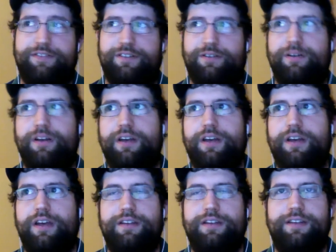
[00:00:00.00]
So
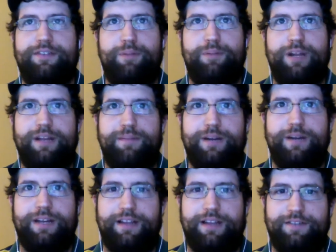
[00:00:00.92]
definitely plenty of
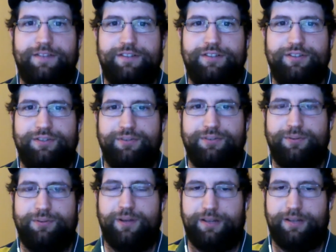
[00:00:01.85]
money left
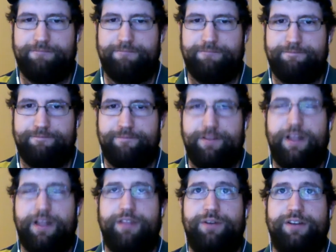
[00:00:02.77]
to
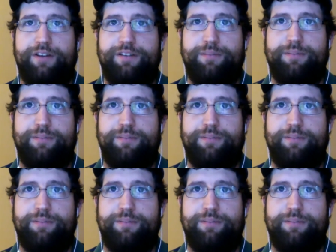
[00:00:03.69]
fill out the roster.